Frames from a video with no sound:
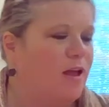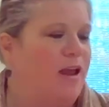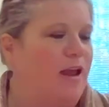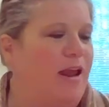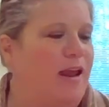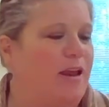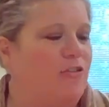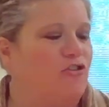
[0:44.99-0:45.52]

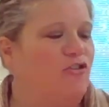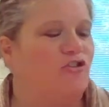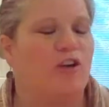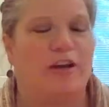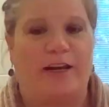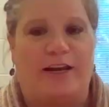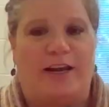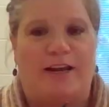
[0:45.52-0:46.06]
and you're going
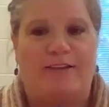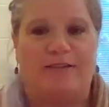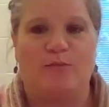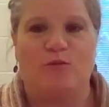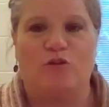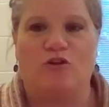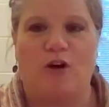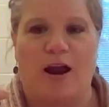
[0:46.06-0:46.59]
to need some
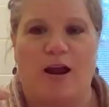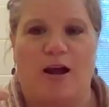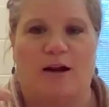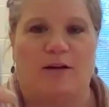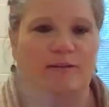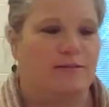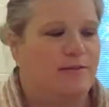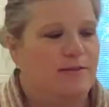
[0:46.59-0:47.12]

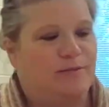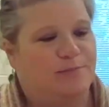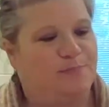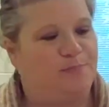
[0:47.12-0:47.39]
crayons.